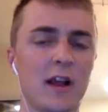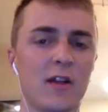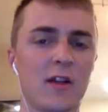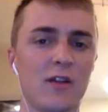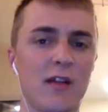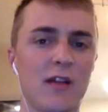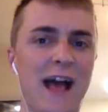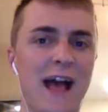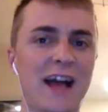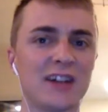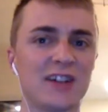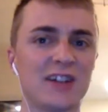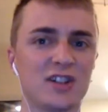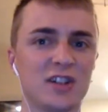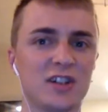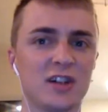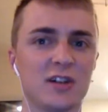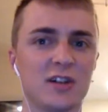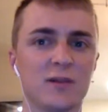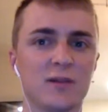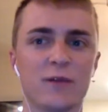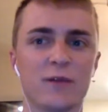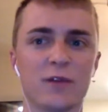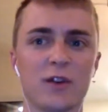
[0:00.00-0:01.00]
last
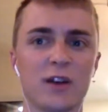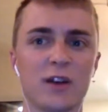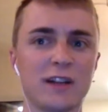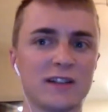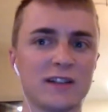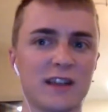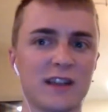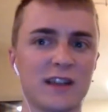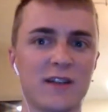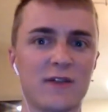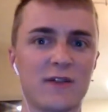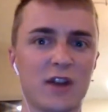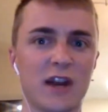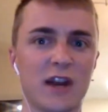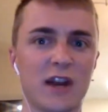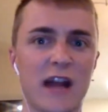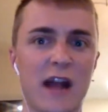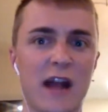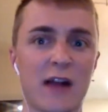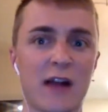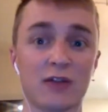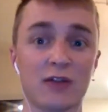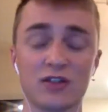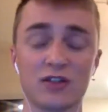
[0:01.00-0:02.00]
year for 7 or 8
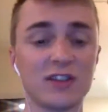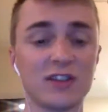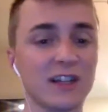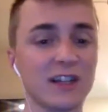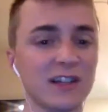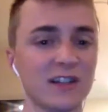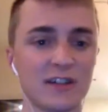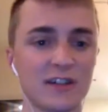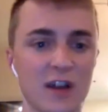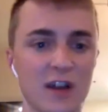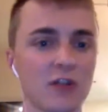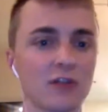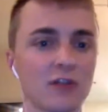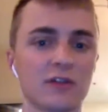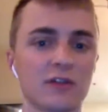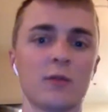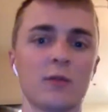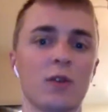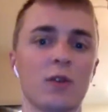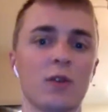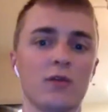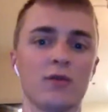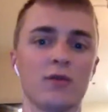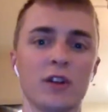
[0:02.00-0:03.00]
hours. You get to know
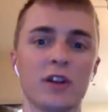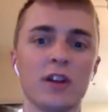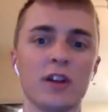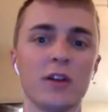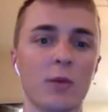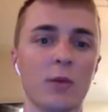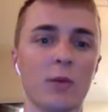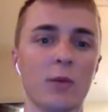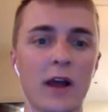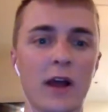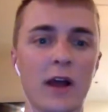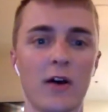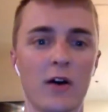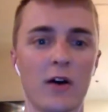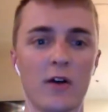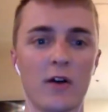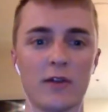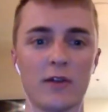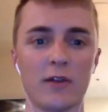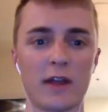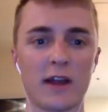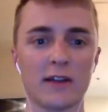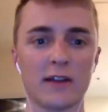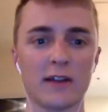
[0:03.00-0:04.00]
someone really well over that